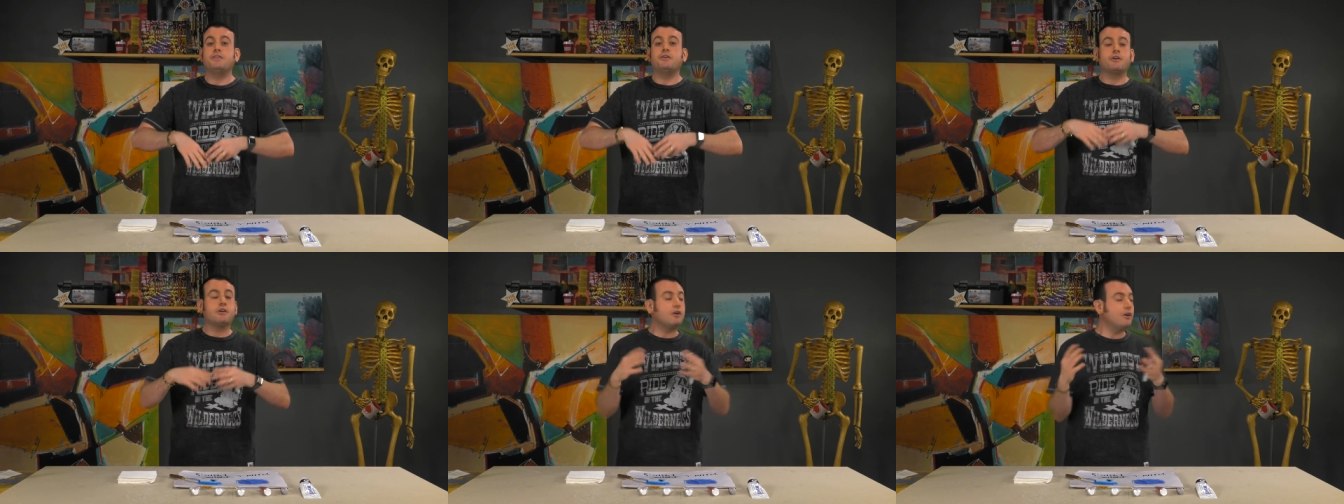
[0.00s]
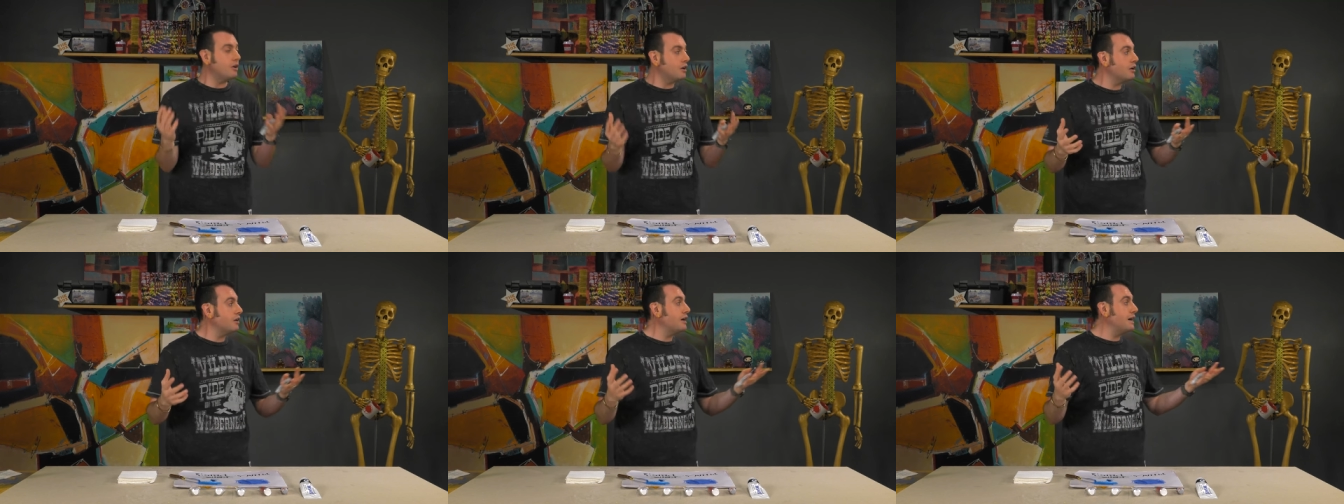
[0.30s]
there
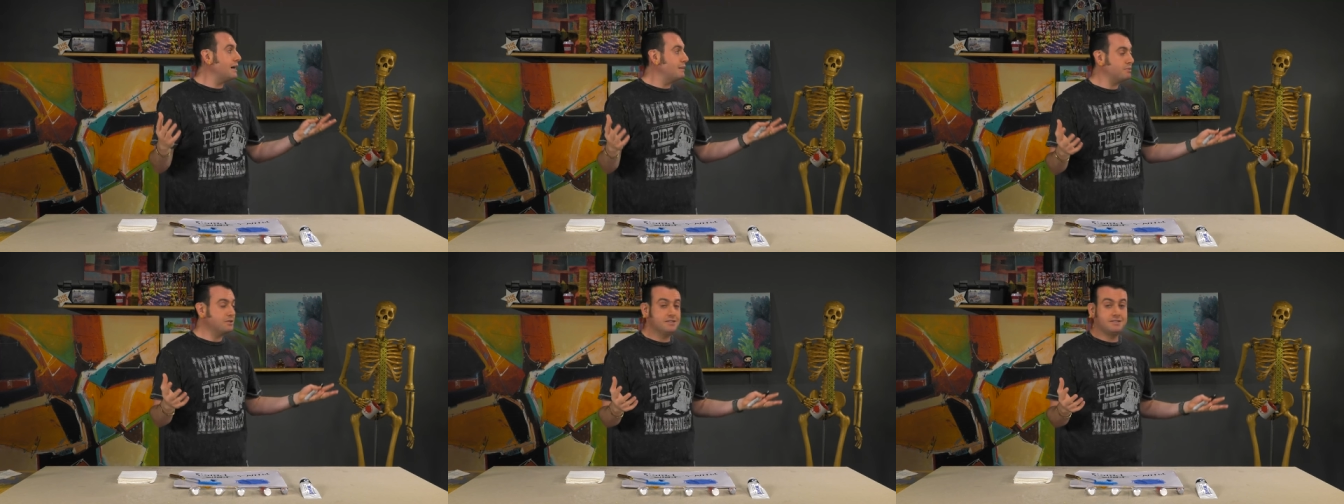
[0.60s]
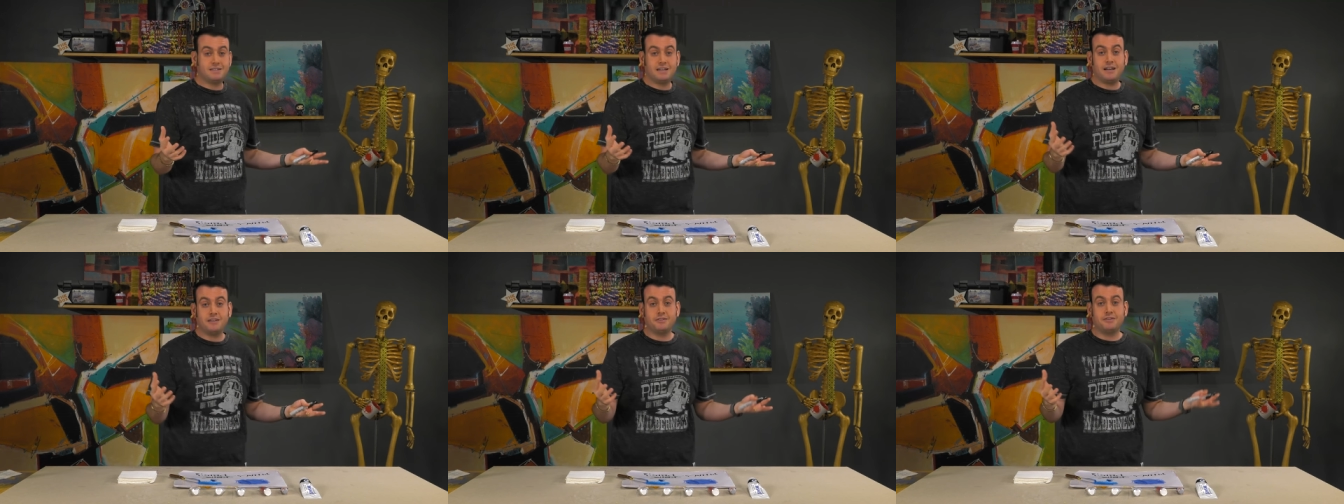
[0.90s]
are options
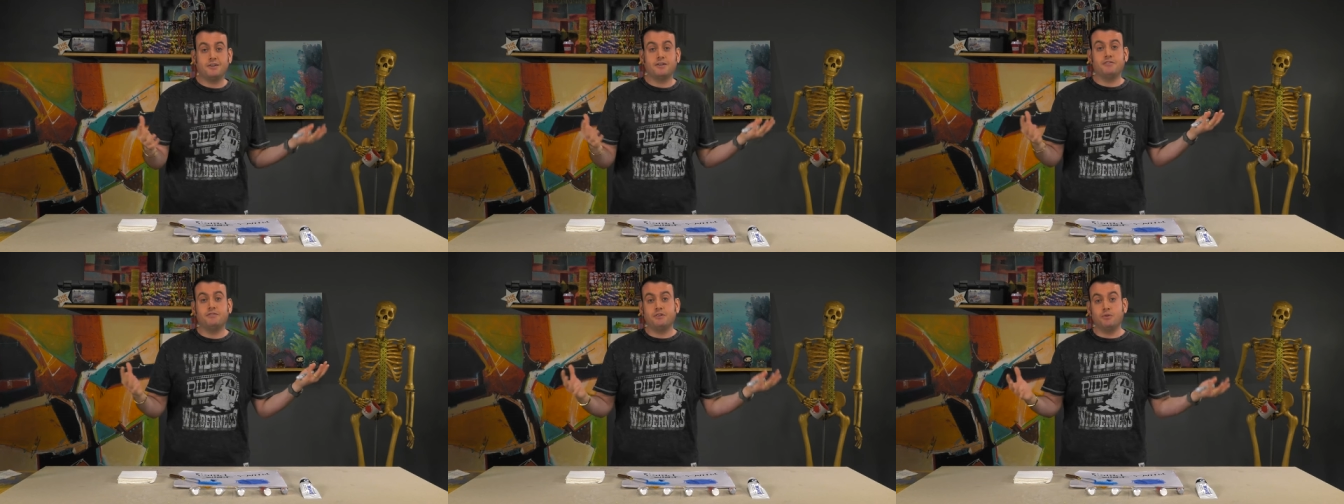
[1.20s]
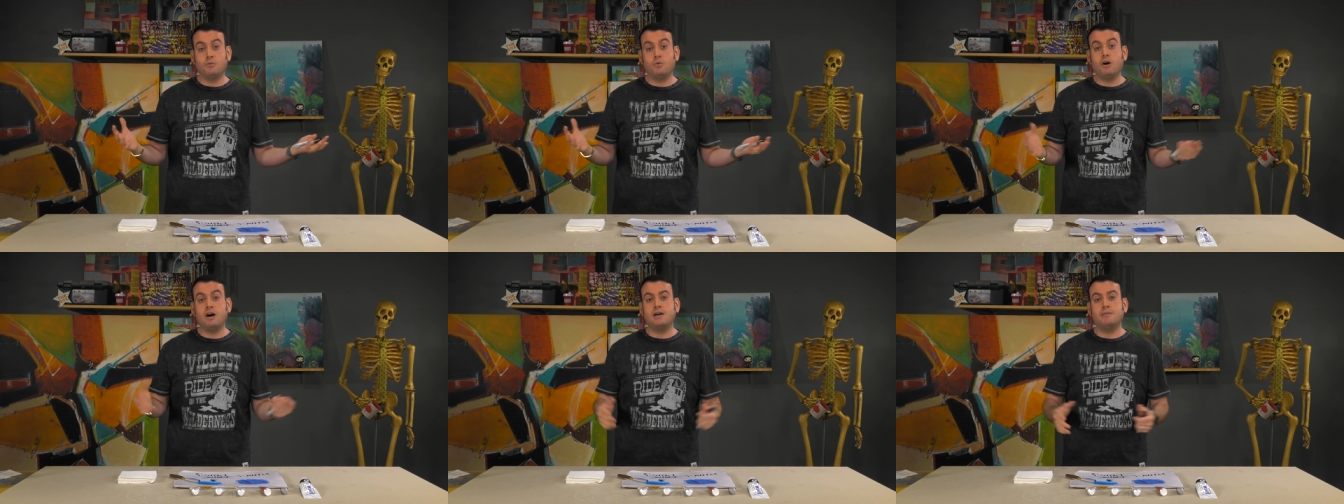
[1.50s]
out there if you
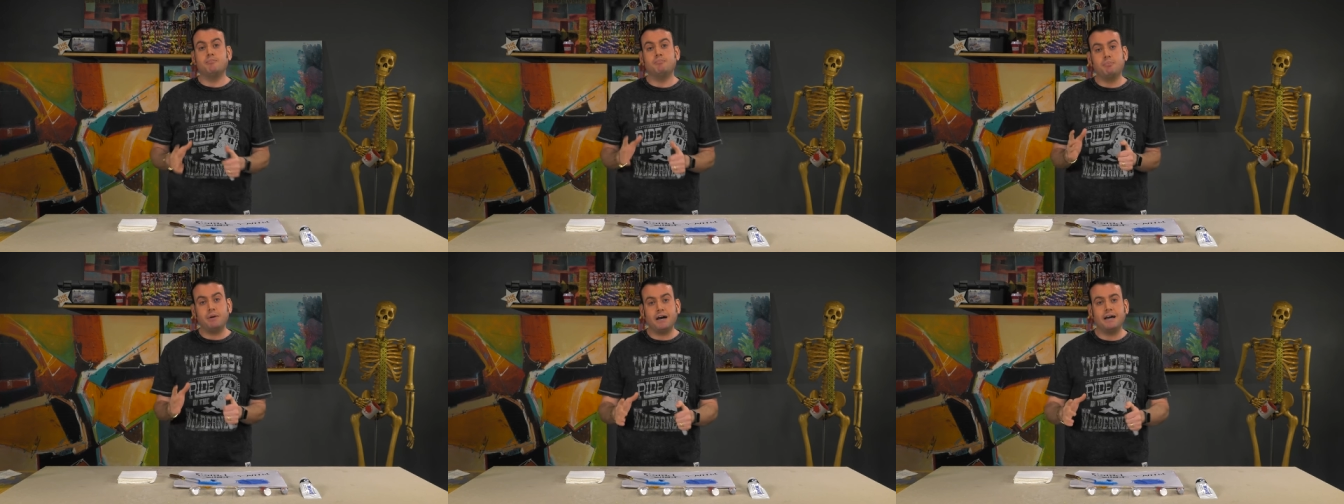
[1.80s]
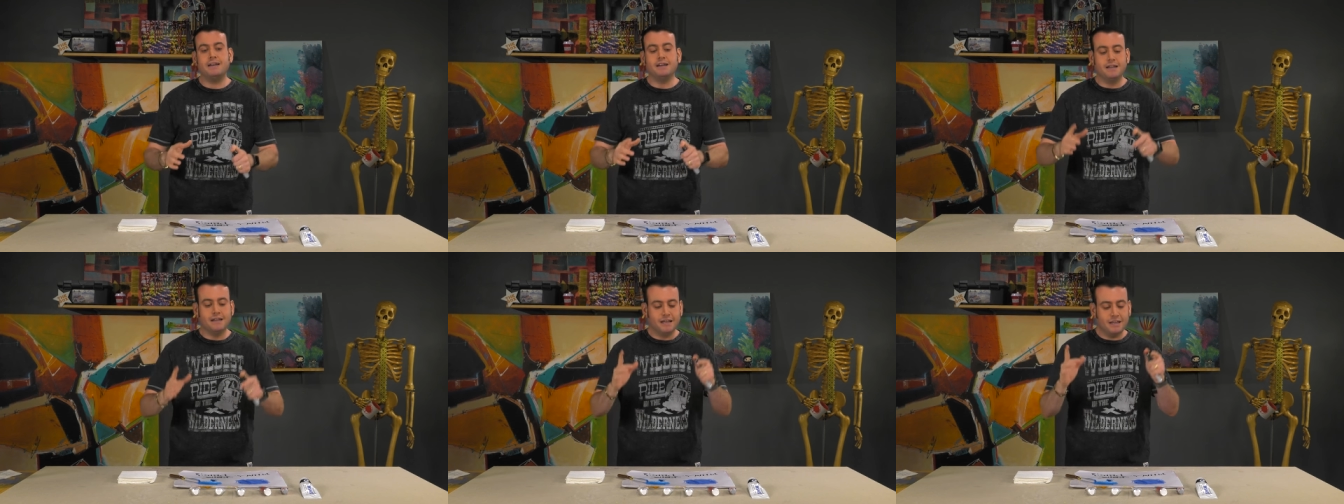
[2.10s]
want,
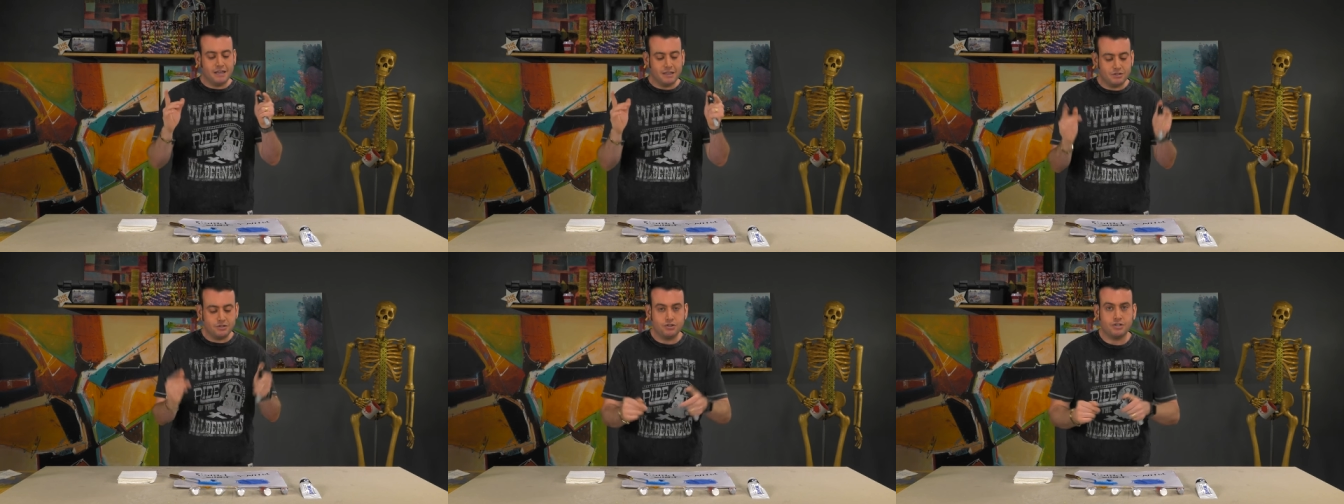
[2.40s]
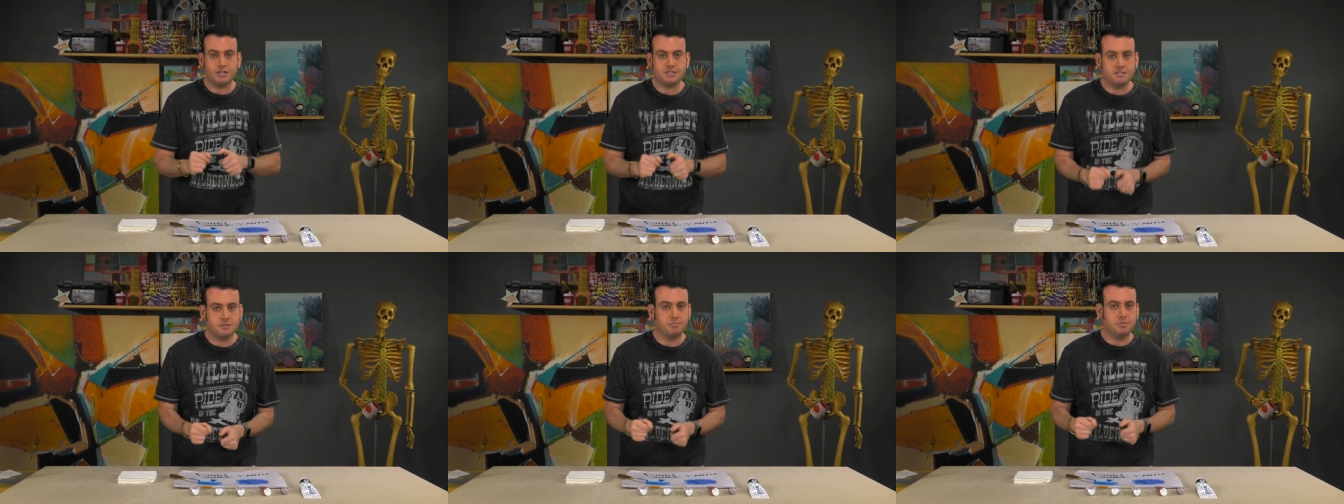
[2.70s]
but it's
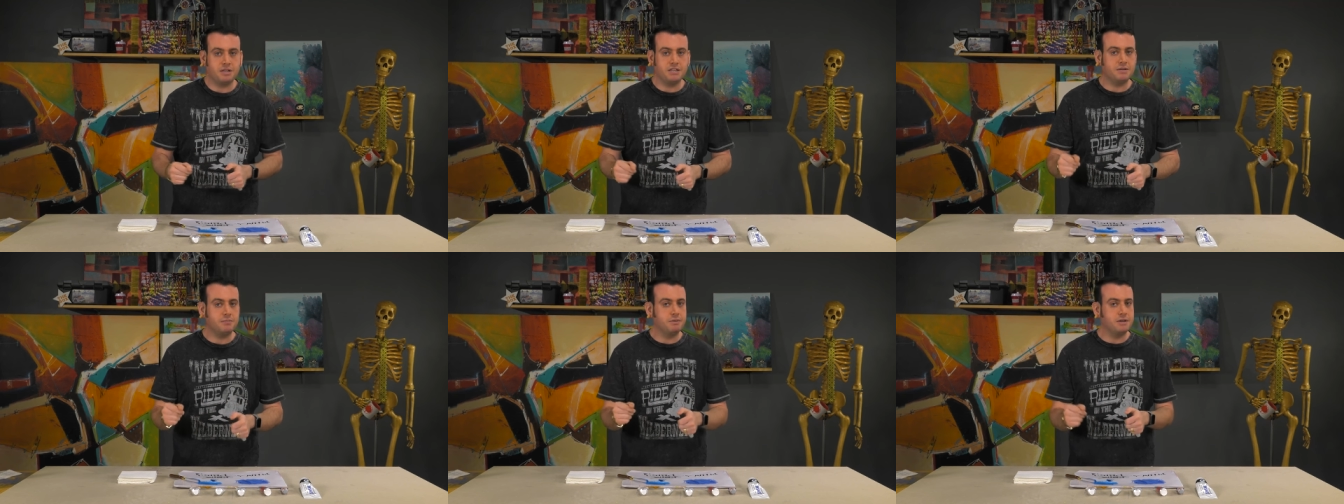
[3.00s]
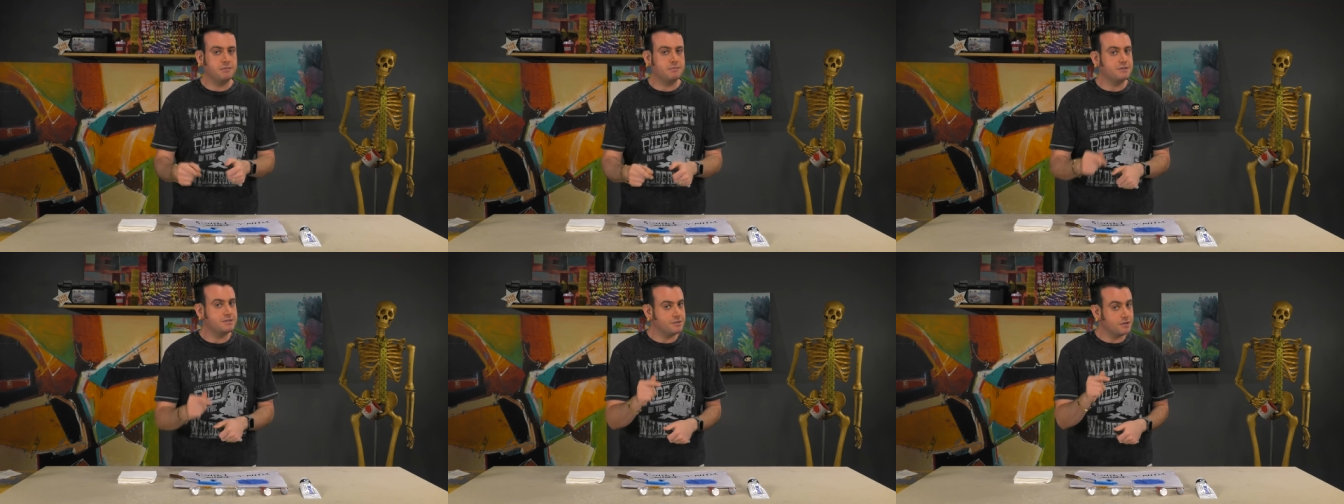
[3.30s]
just a blend of
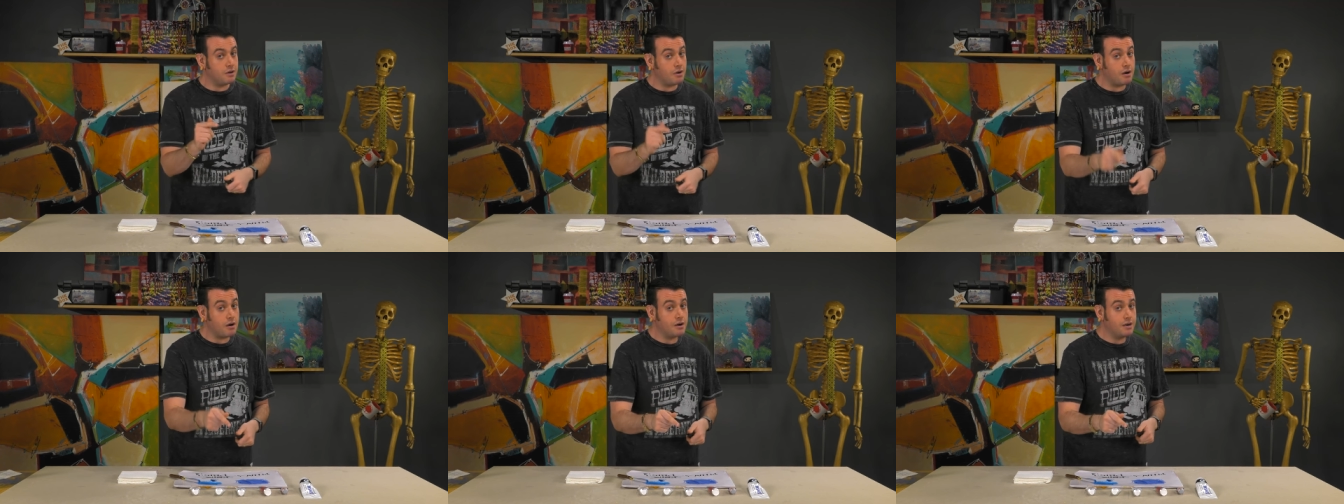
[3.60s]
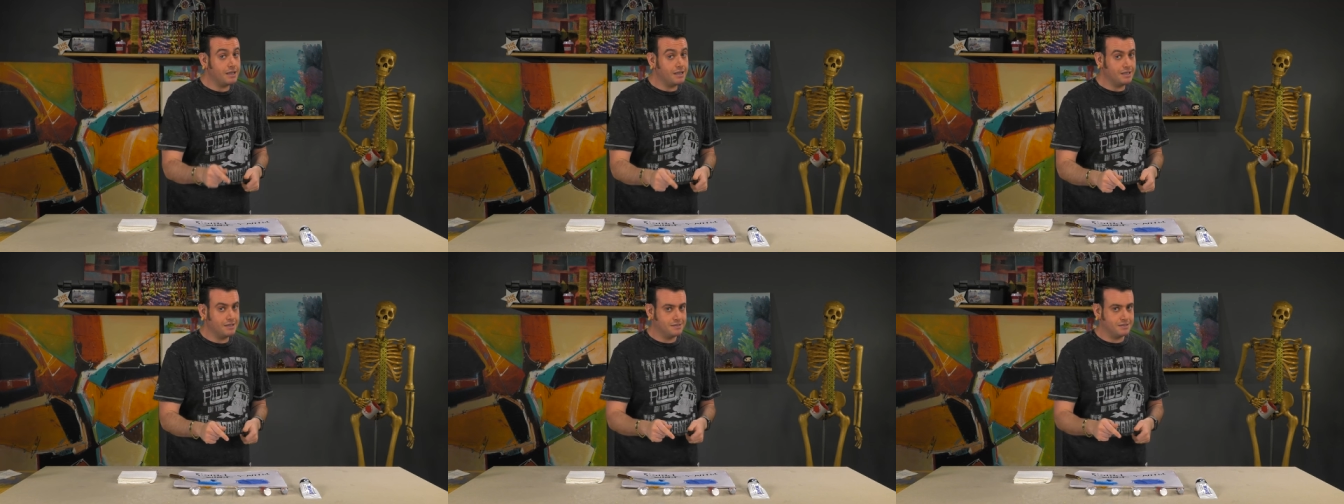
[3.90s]
pigments that
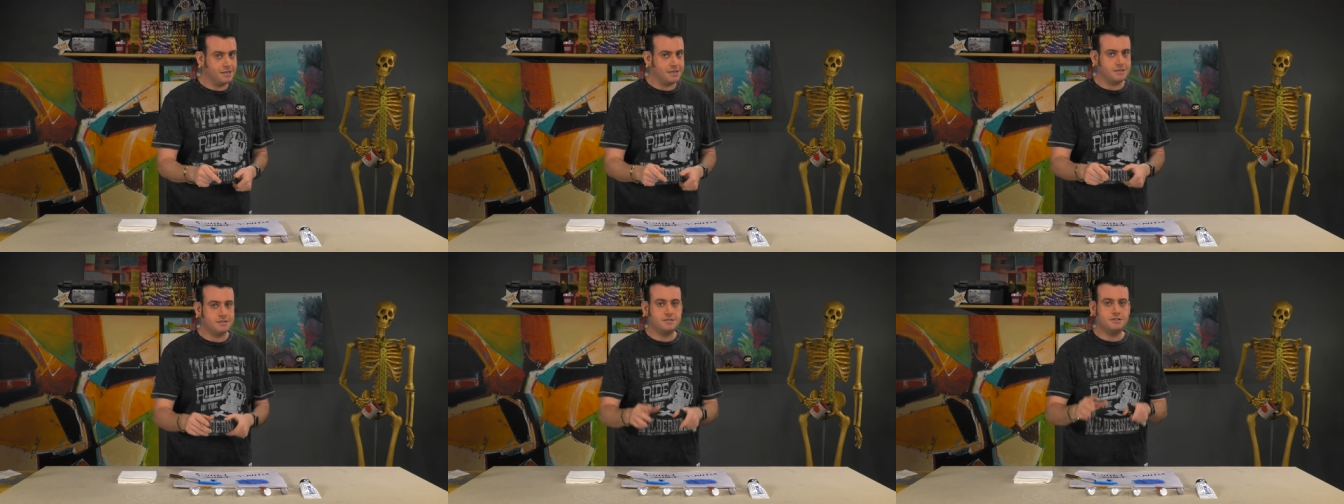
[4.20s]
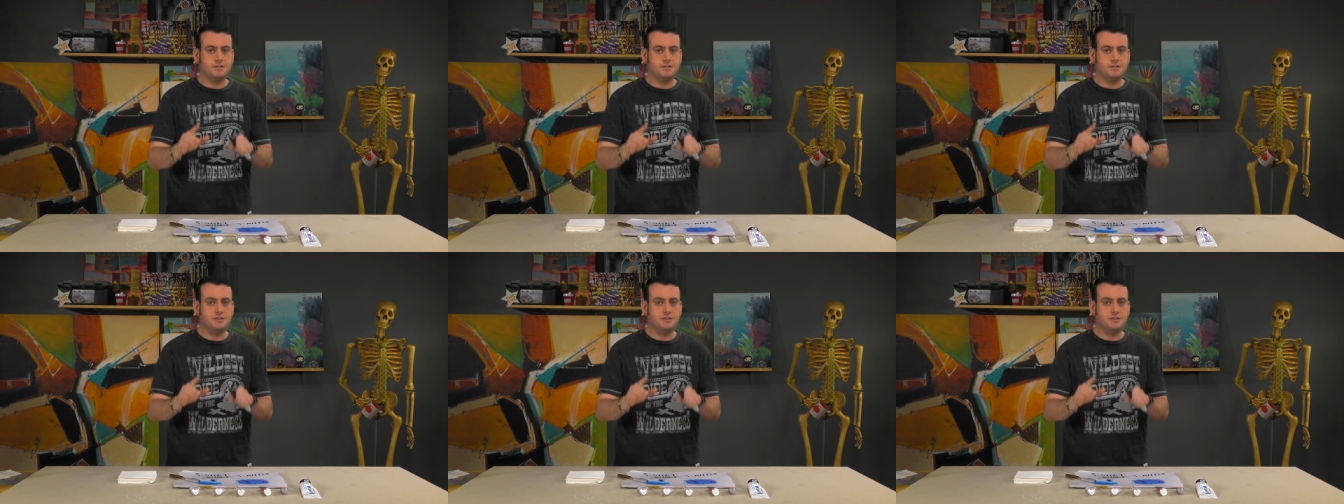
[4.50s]
already exist.